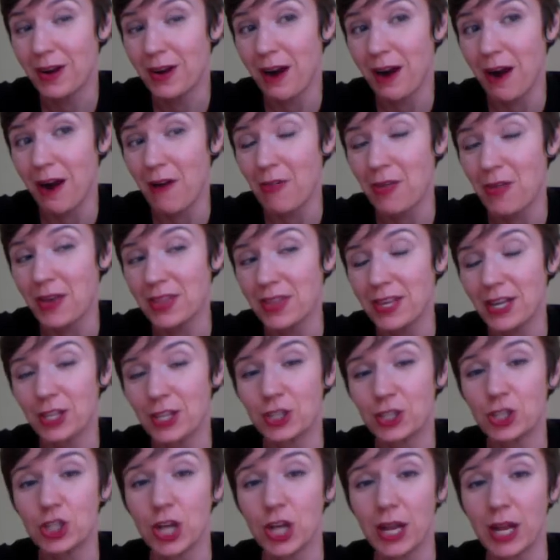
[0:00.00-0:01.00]
a thing that can
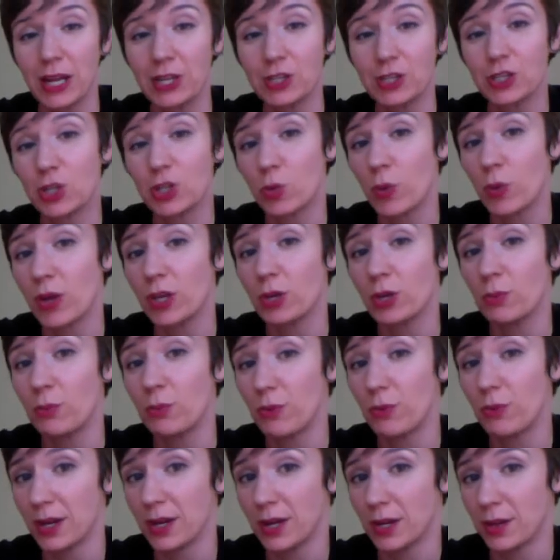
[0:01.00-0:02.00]
change the way you
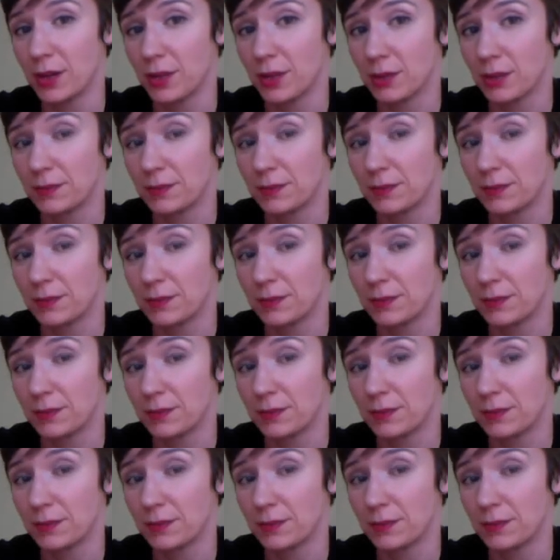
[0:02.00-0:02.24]
breathe.